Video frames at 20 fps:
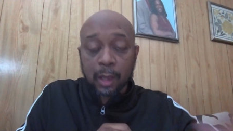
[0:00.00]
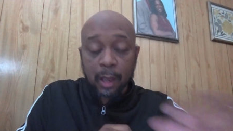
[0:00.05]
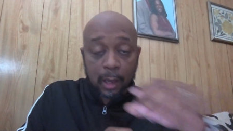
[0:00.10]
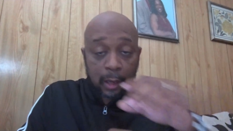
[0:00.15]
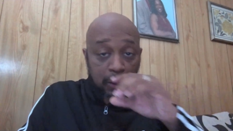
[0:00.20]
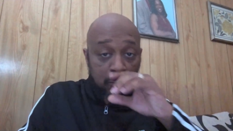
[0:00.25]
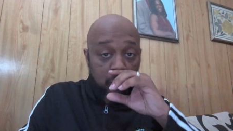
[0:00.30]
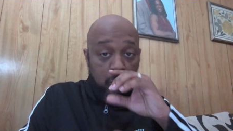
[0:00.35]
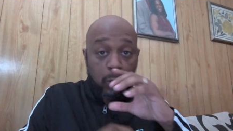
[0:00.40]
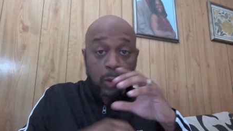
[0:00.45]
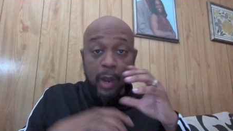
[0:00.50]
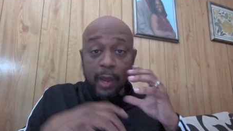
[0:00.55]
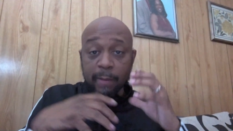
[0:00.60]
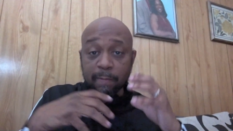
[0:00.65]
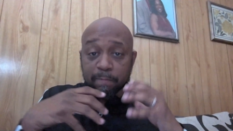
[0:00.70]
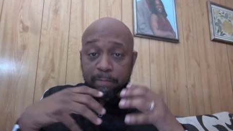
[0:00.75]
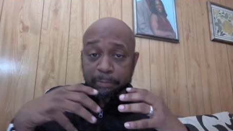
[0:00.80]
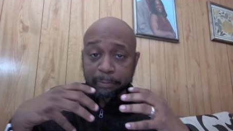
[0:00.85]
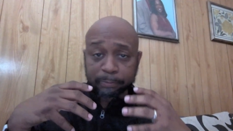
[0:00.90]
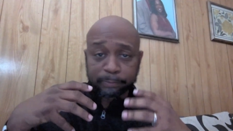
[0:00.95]
um,
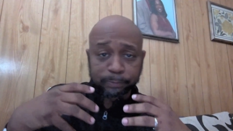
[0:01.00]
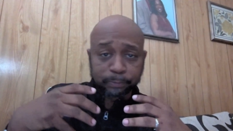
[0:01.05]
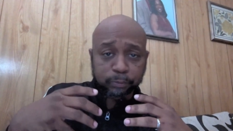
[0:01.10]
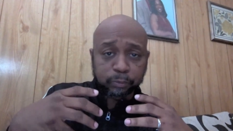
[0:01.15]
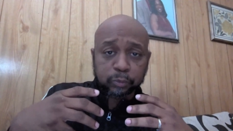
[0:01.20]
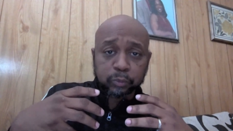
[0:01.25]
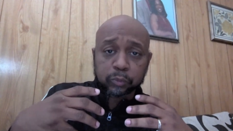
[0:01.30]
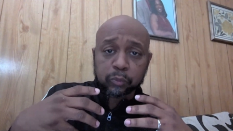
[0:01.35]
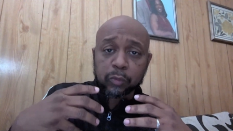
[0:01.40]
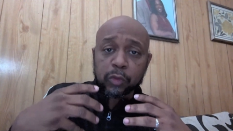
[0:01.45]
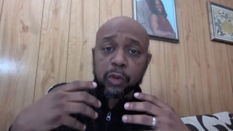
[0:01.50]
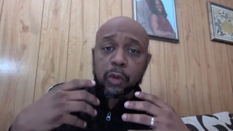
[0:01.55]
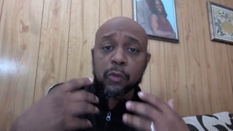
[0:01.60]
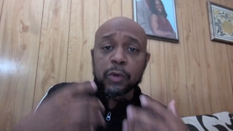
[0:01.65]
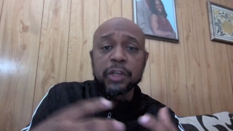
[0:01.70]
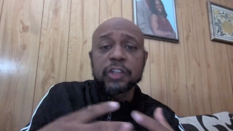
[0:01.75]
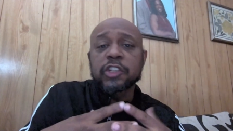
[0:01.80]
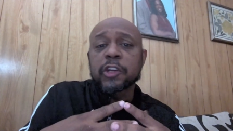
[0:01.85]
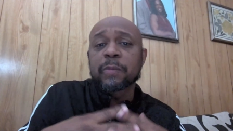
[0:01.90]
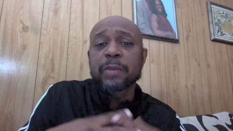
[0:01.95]
what
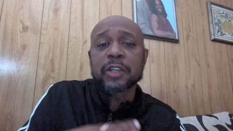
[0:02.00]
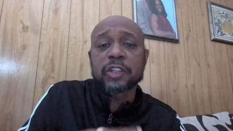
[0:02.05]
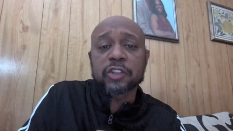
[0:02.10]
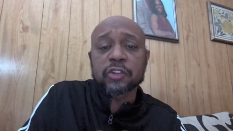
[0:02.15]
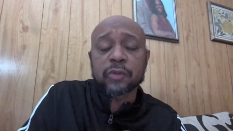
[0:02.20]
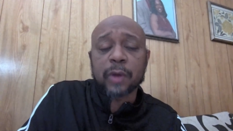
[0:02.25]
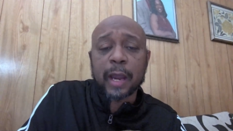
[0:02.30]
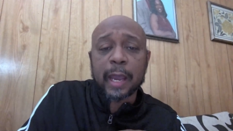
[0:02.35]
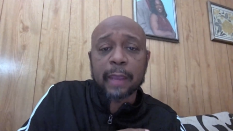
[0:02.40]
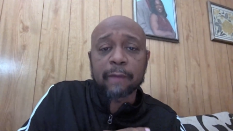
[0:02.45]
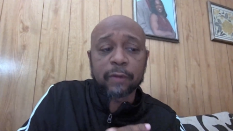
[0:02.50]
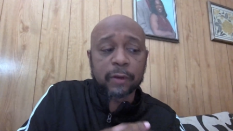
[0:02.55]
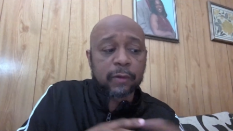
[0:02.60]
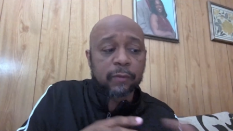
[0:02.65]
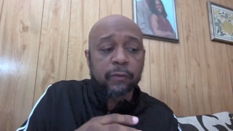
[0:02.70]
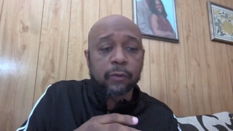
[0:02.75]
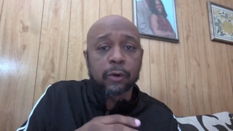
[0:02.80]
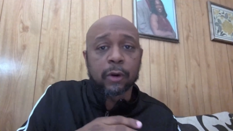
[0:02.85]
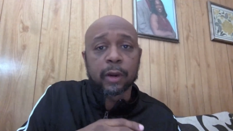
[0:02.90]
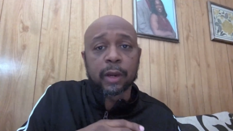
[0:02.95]
we should be striving
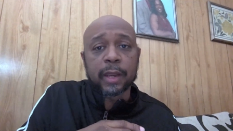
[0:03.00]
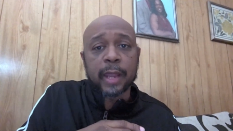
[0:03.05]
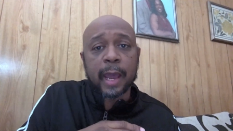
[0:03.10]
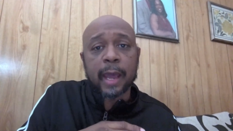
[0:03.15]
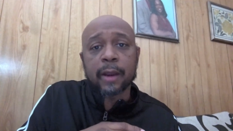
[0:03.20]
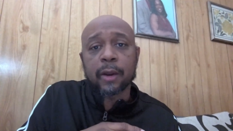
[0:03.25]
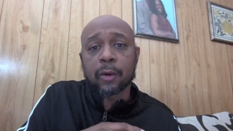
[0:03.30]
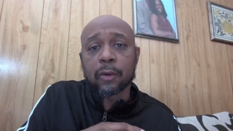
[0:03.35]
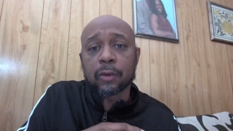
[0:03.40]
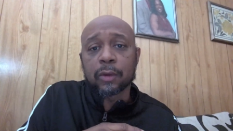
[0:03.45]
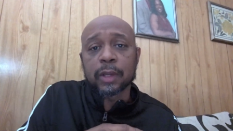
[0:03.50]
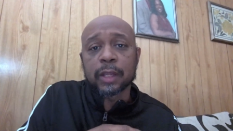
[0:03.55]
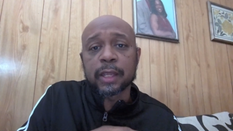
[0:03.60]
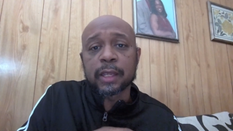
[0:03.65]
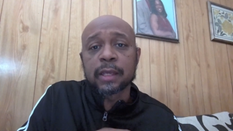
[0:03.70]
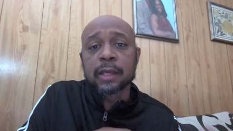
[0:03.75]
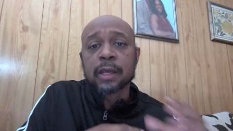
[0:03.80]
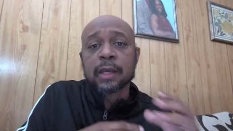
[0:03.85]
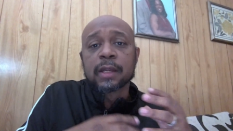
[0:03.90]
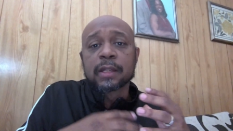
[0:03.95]
for not
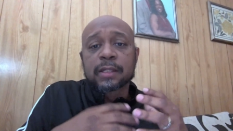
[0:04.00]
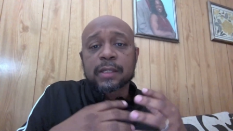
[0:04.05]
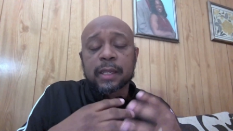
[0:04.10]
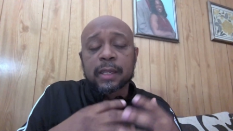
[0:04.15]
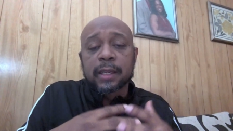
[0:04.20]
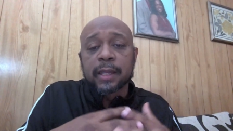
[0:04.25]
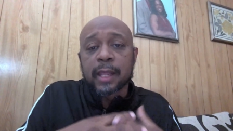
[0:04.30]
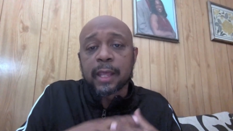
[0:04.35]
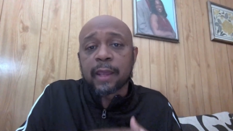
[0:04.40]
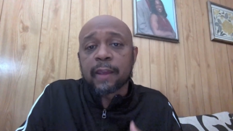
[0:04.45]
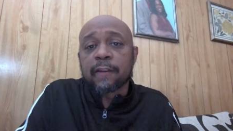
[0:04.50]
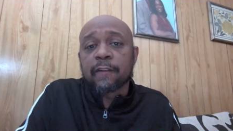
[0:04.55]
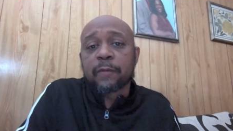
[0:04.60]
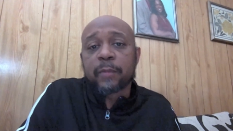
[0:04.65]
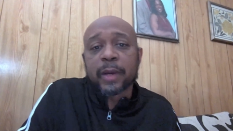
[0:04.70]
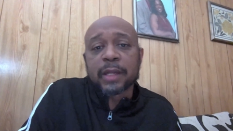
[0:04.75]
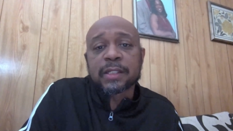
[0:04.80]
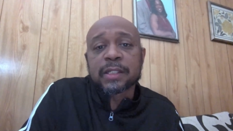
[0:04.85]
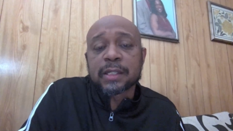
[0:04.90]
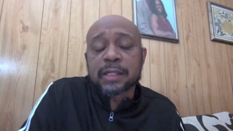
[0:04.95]
only to live,
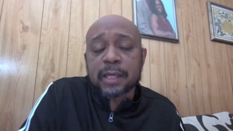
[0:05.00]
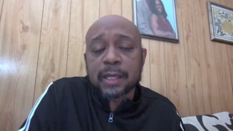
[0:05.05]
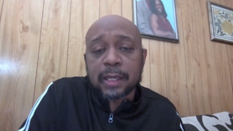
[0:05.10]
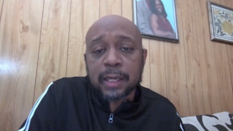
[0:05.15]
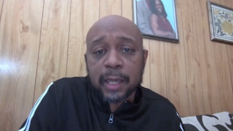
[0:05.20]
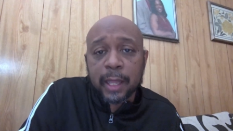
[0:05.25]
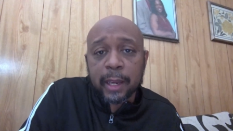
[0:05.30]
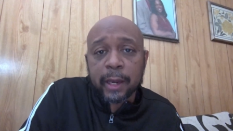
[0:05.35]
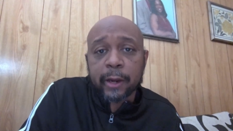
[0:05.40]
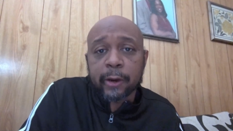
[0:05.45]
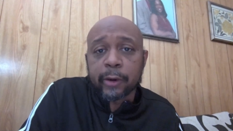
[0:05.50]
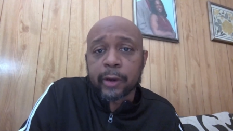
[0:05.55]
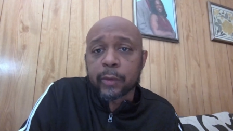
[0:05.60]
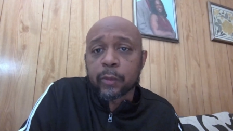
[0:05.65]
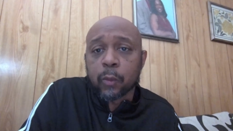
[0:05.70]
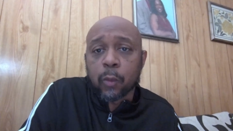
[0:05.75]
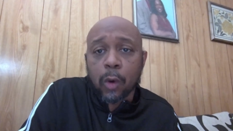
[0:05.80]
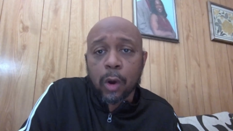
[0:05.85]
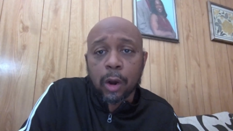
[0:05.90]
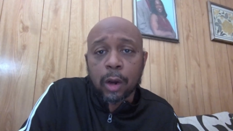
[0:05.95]
but to declare
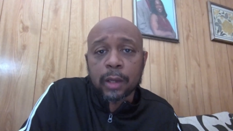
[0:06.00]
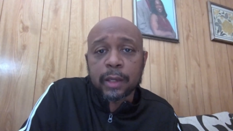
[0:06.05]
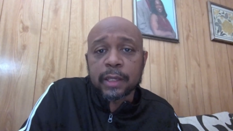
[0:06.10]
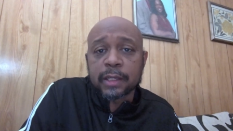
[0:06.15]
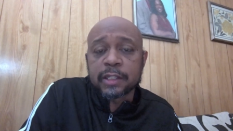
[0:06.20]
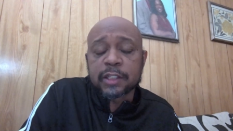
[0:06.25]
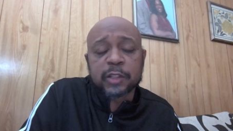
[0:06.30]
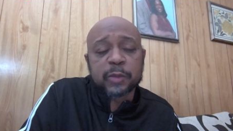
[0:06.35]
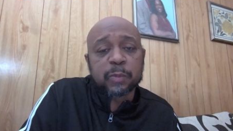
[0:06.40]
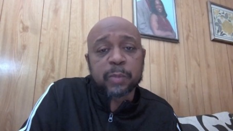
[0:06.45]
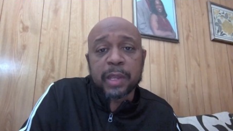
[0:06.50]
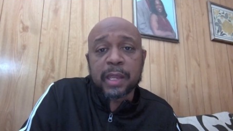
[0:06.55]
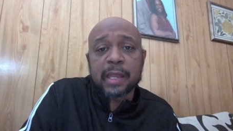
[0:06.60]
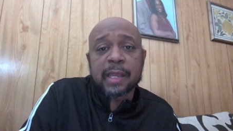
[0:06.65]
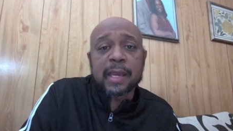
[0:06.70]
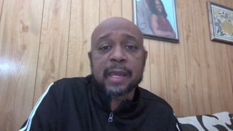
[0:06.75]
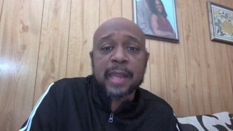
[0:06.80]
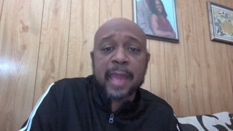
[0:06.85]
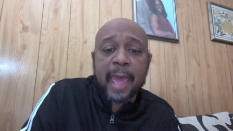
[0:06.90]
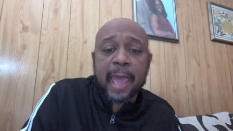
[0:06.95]
and walk and
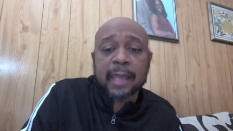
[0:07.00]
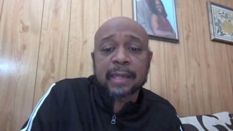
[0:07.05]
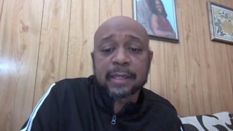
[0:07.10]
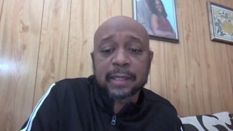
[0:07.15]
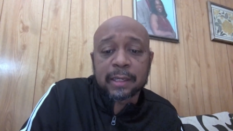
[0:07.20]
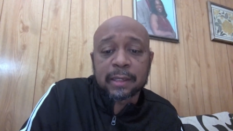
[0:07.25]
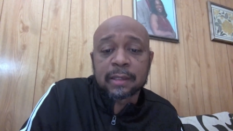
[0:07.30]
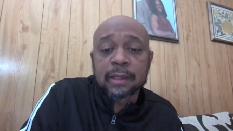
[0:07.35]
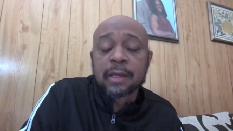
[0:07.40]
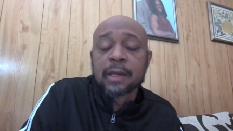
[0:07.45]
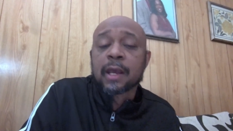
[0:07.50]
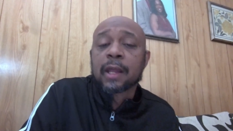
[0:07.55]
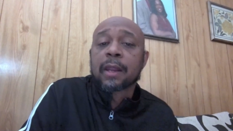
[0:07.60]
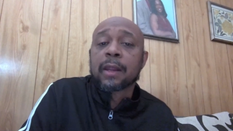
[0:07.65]
speak and act in,